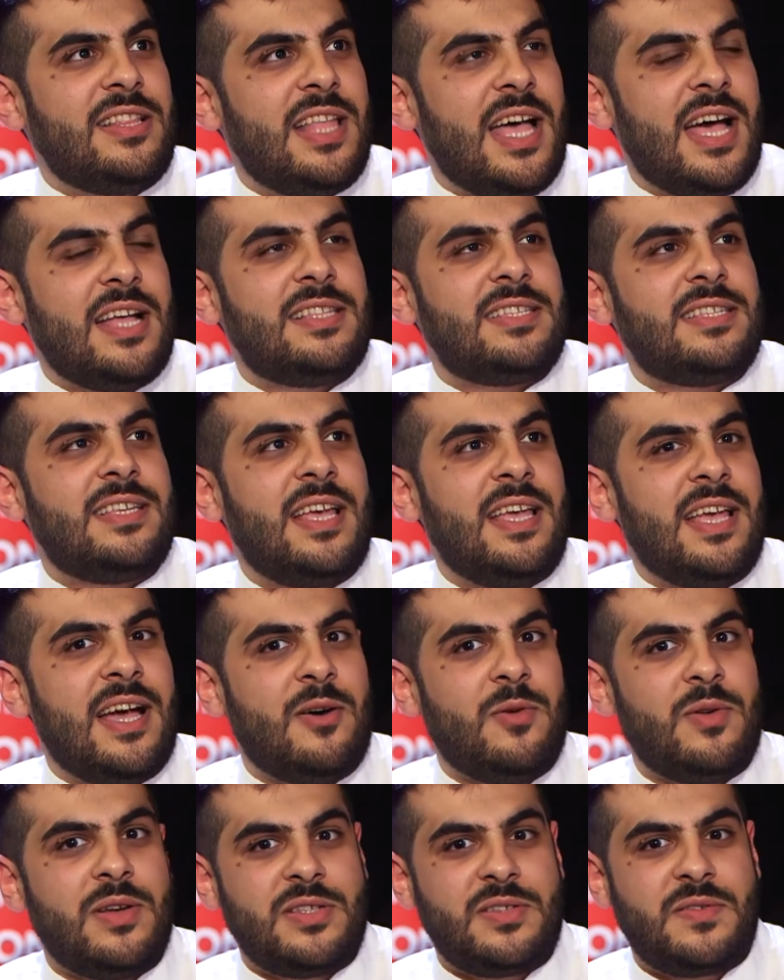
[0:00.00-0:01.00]
I'd say I
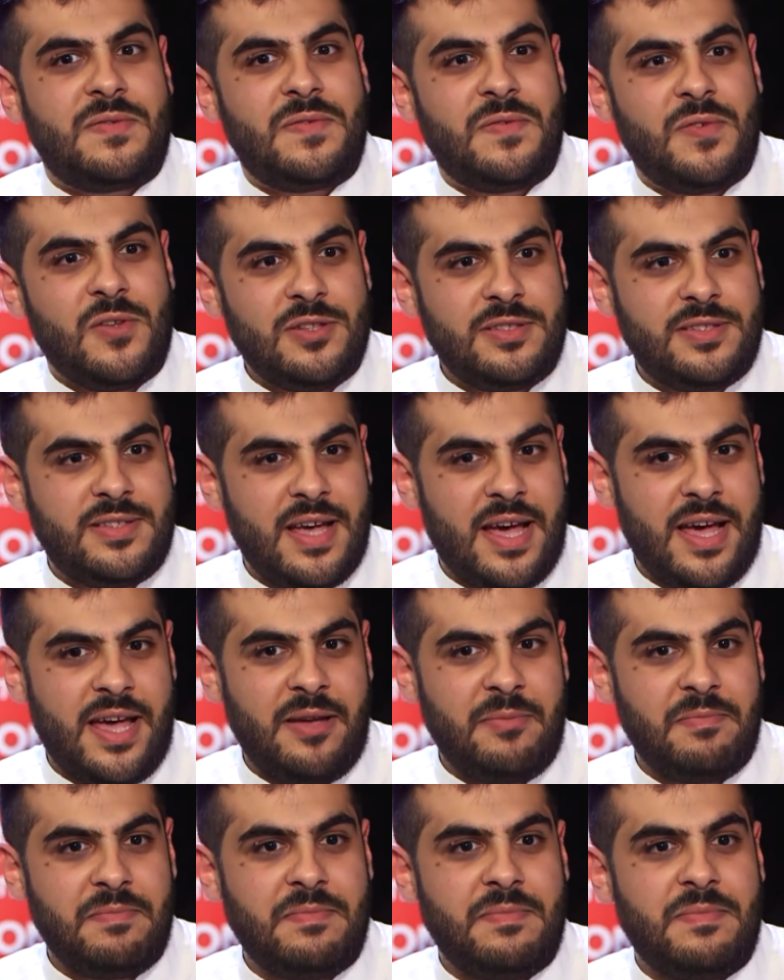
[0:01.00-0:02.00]
was full-time,
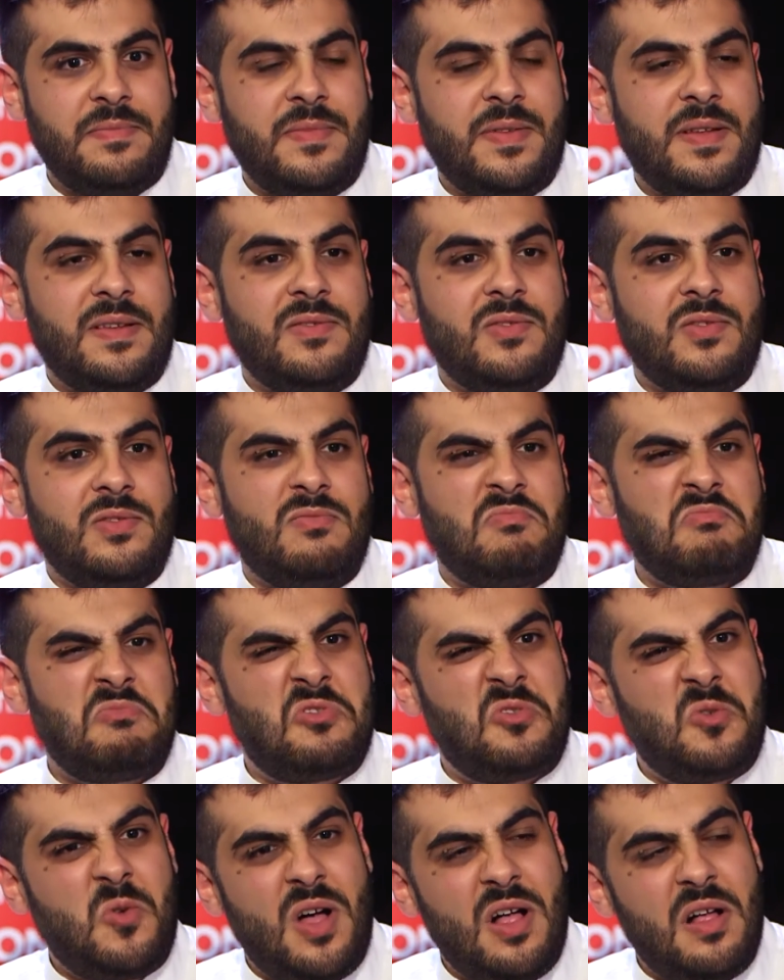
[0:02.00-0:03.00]

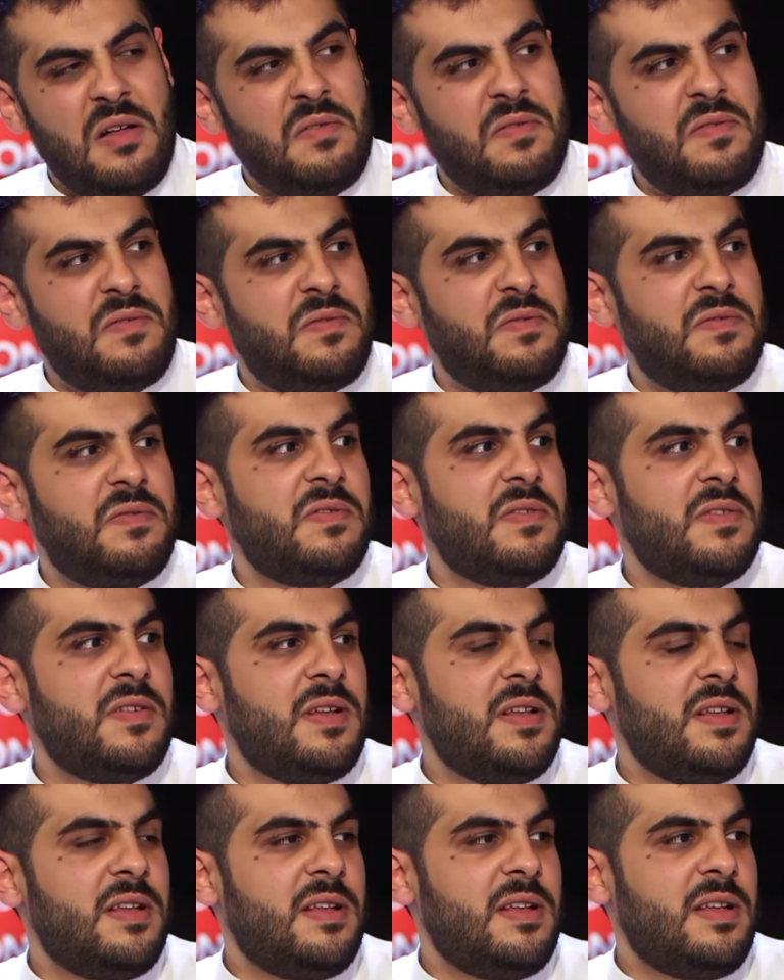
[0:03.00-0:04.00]

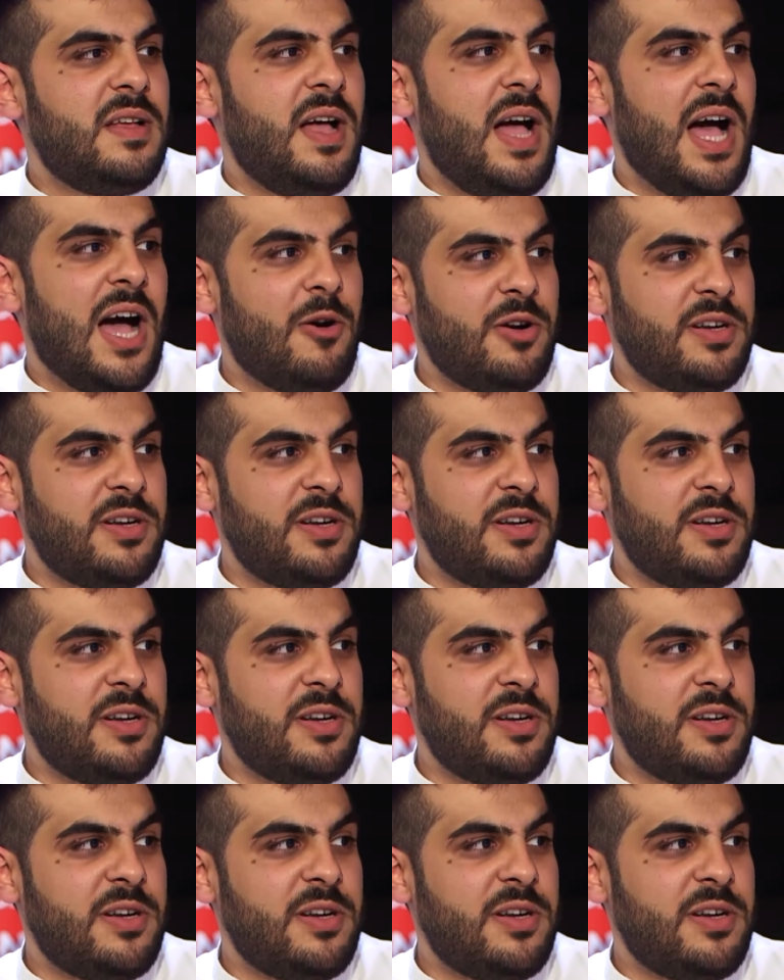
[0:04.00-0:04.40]
12-hour